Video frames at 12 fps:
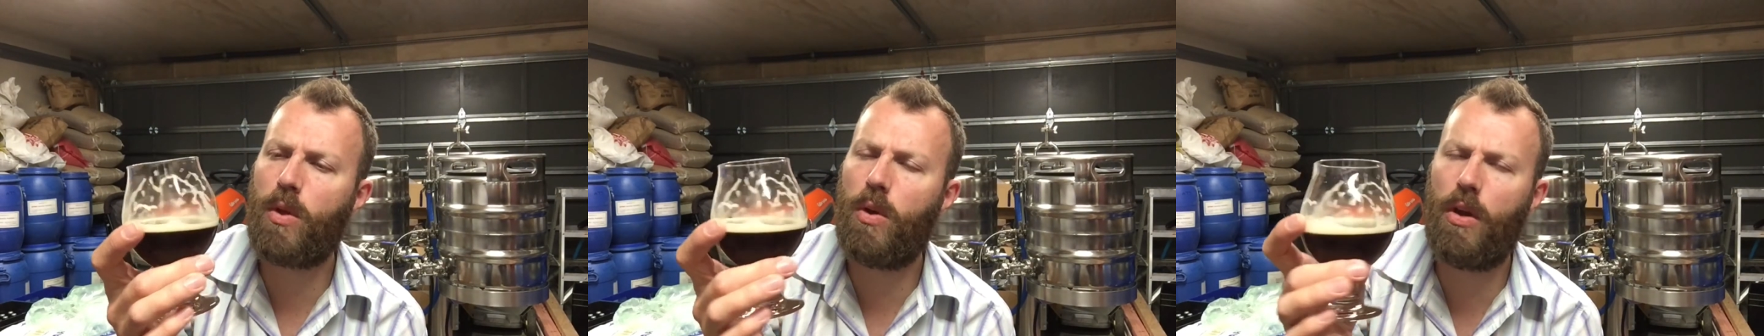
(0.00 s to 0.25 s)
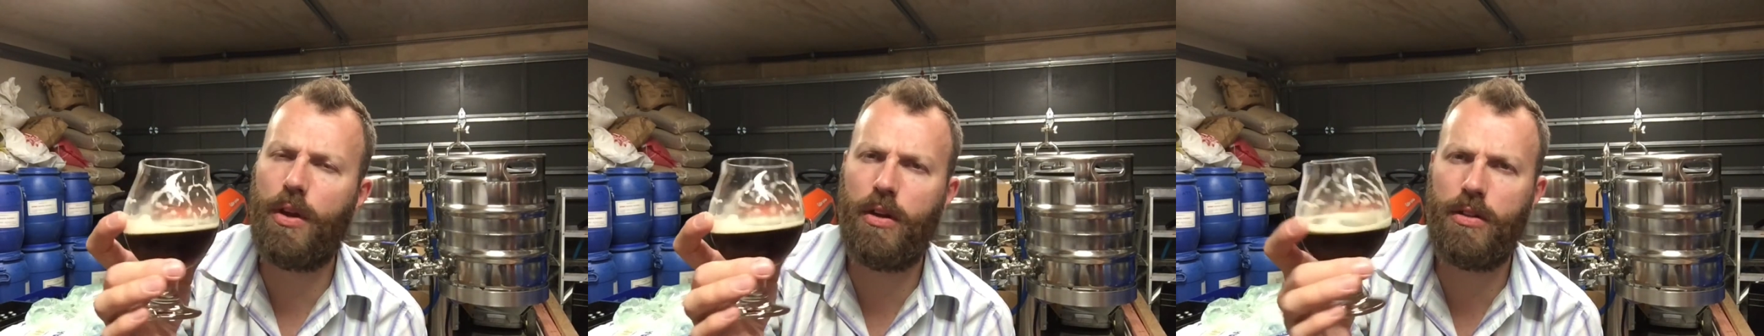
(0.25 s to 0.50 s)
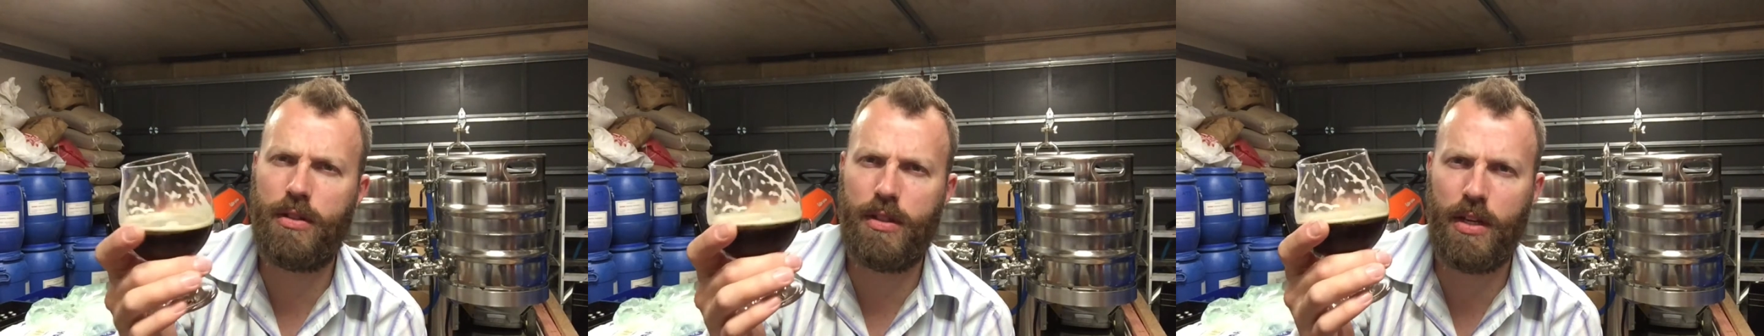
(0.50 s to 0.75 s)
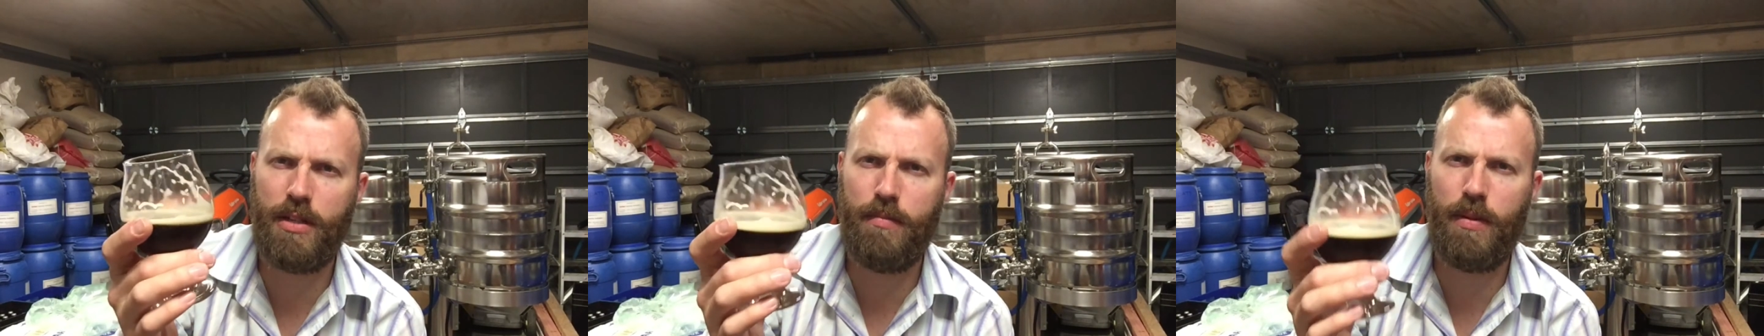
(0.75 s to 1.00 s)
All I know is it
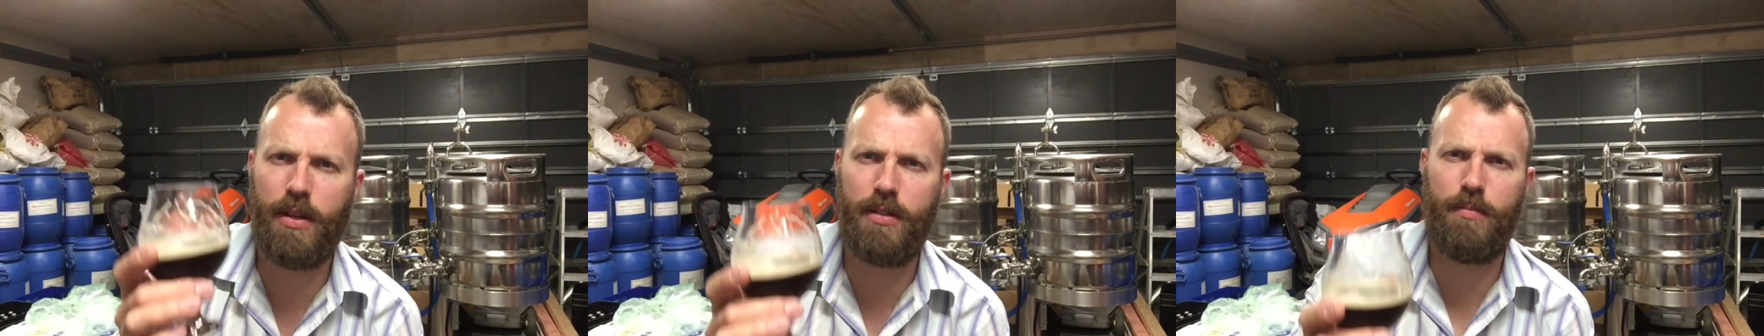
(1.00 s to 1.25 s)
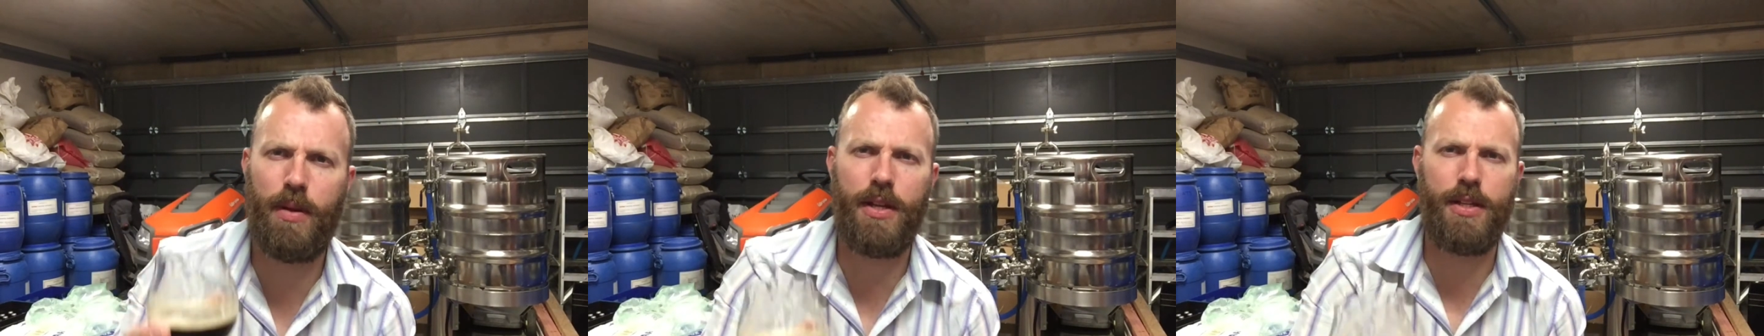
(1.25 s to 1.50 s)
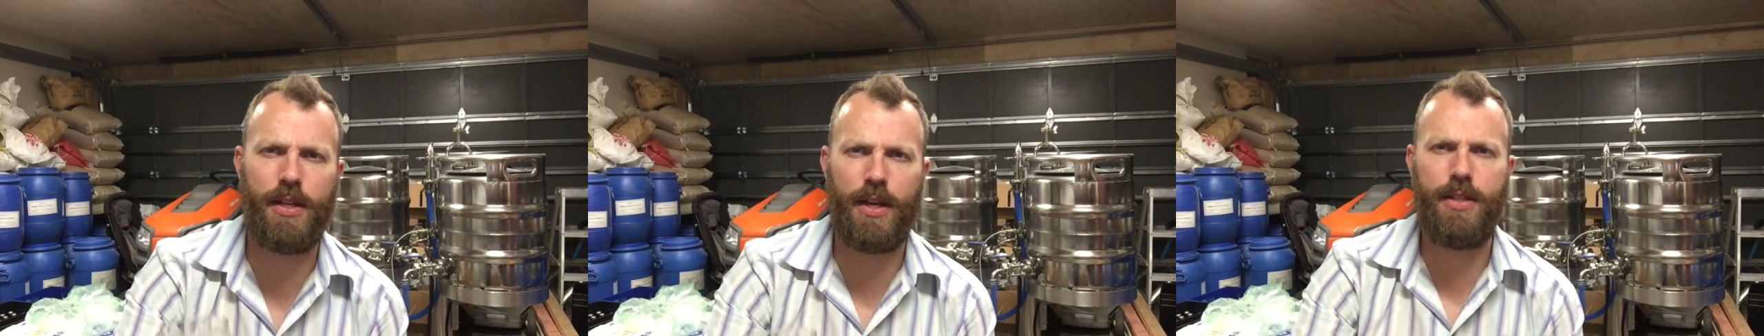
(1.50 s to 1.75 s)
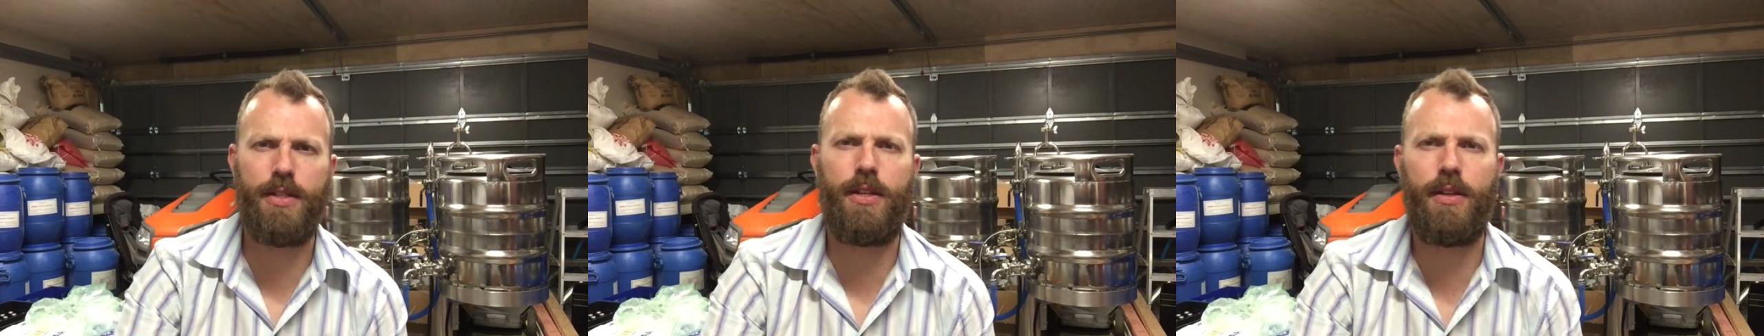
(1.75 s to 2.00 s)
tastes, but it's bloody
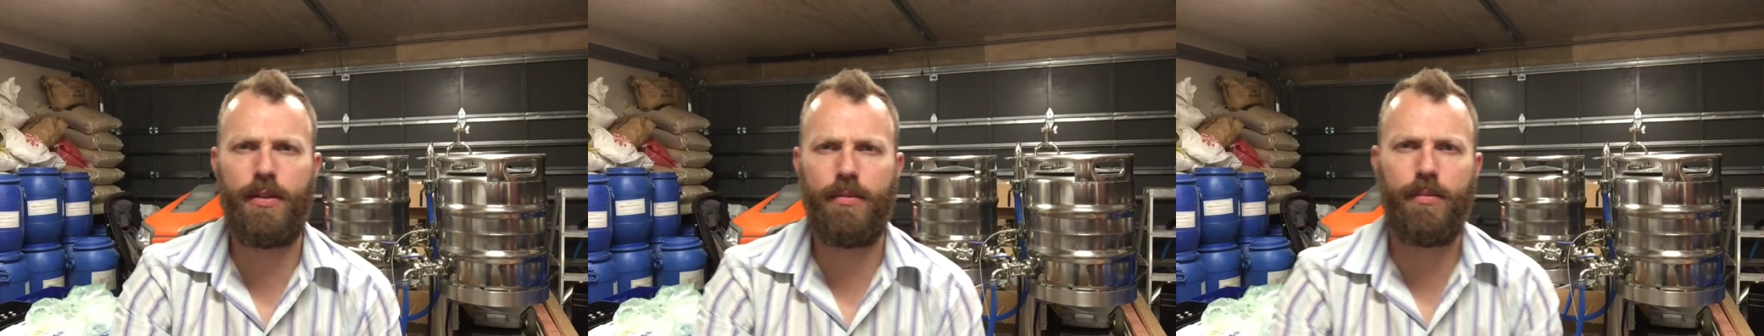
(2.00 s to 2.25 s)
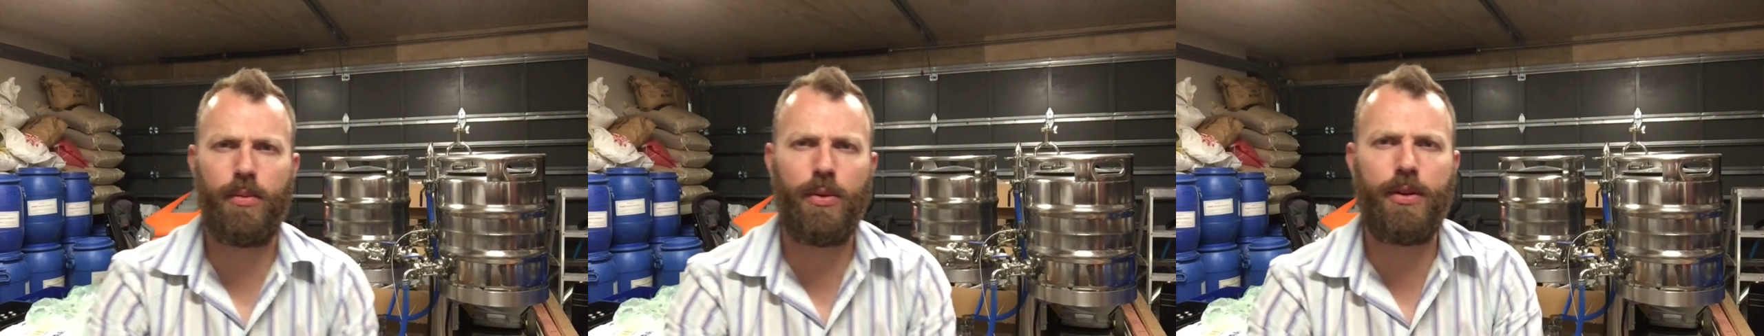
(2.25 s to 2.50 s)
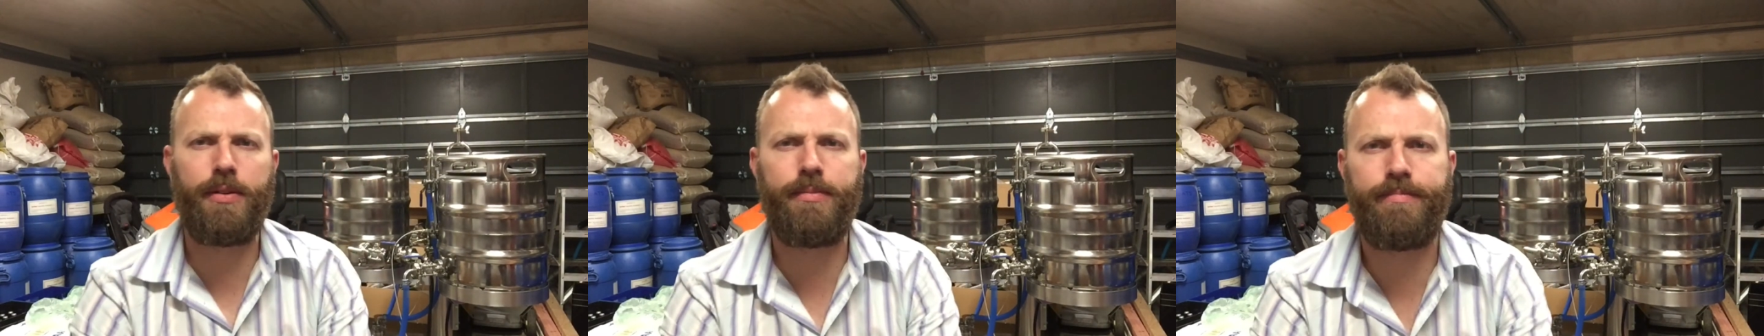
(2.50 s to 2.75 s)
tasty. Boy,